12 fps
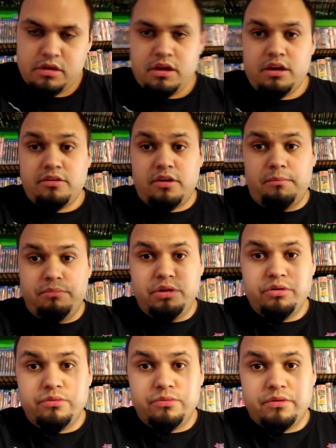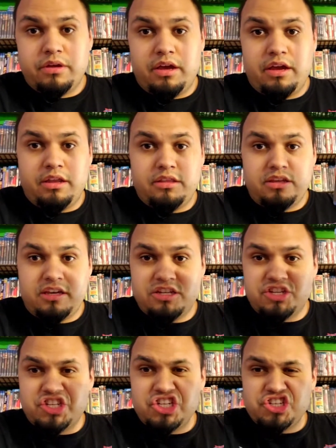and it's on blue. And the
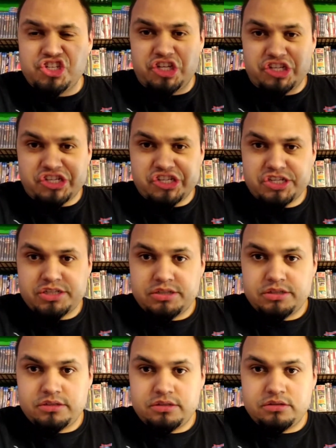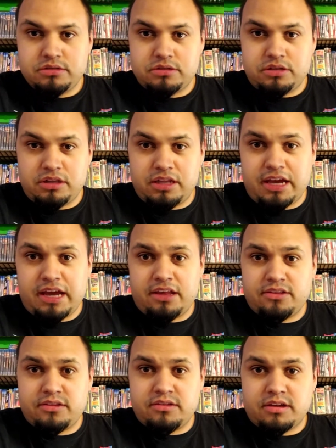Insidious, The
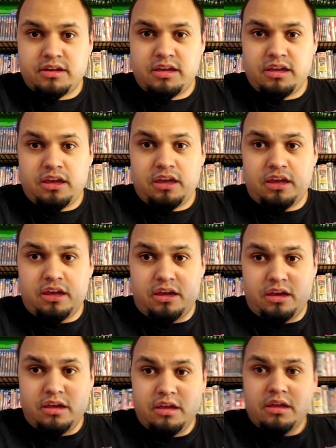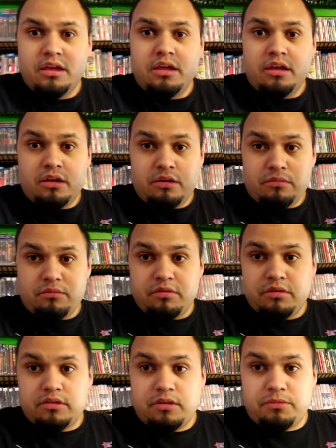Last Key,
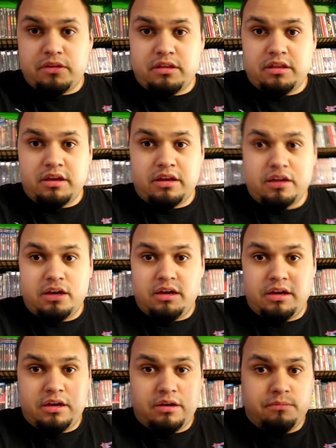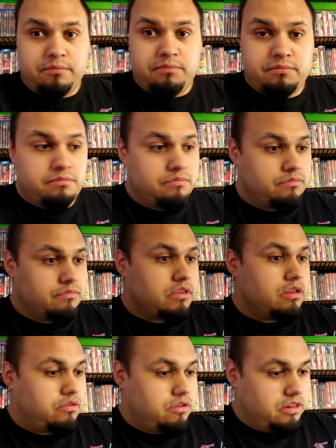something like The
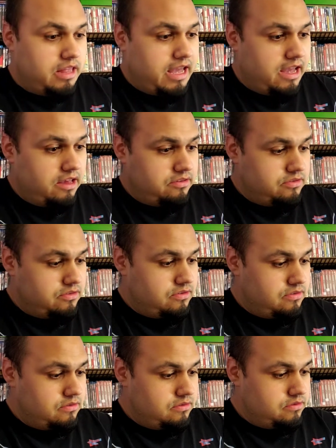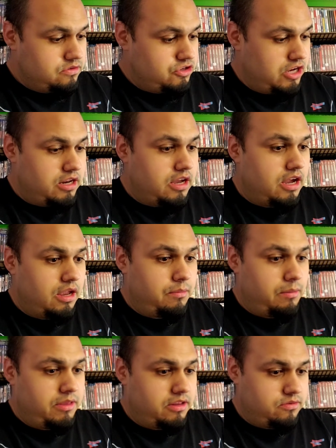Last Jedi,
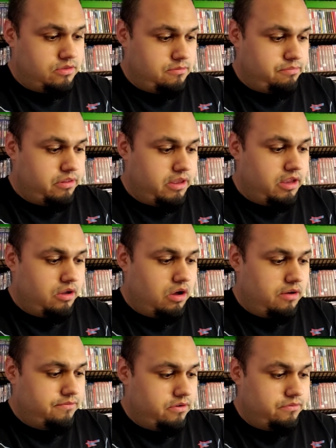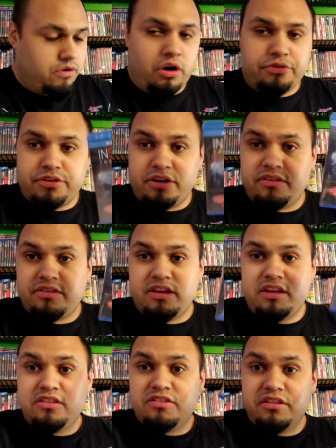maybe that's what they're playing off of. Alternate
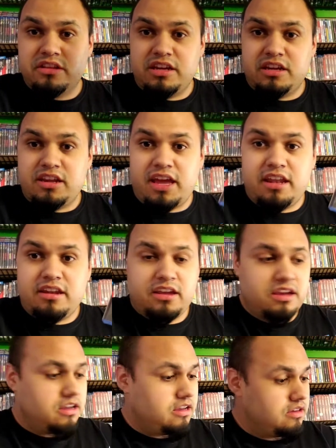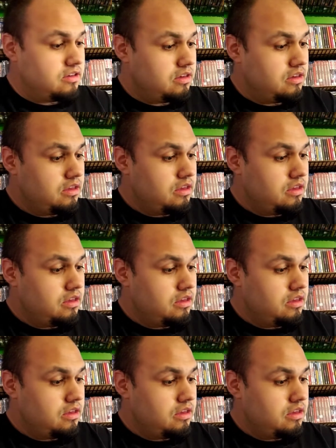scenes, deleted ending,